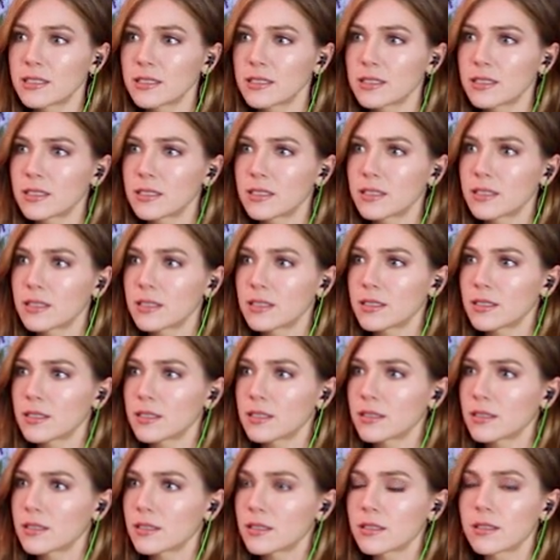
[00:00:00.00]

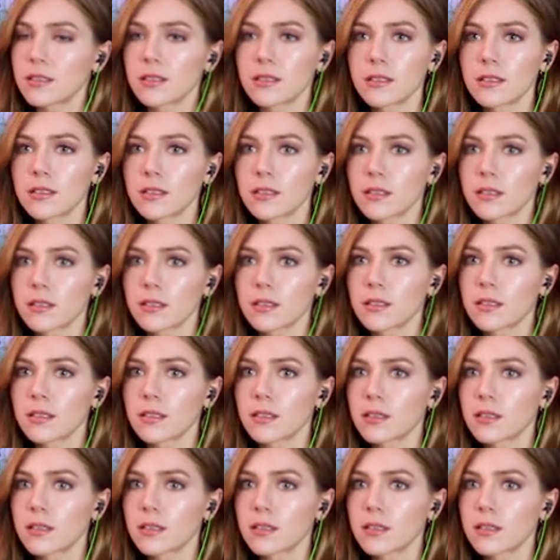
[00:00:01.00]
(no one is talking)